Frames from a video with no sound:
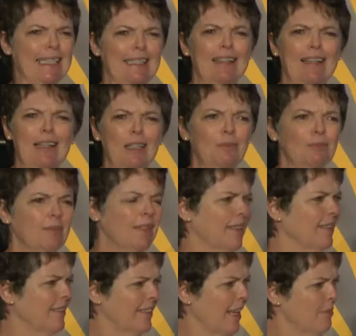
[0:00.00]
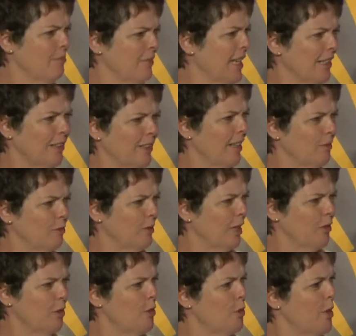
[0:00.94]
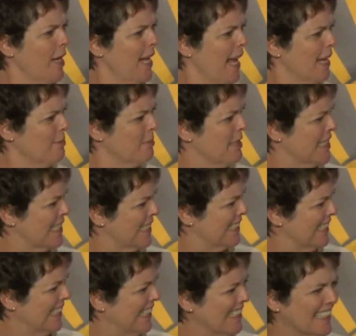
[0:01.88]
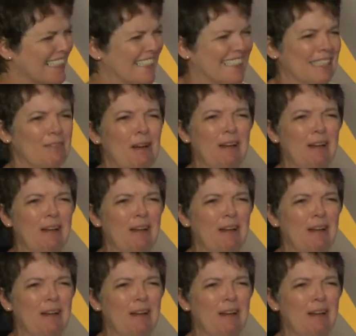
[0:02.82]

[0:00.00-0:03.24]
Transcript: Um, I'm not. I, don't know what happened to skits.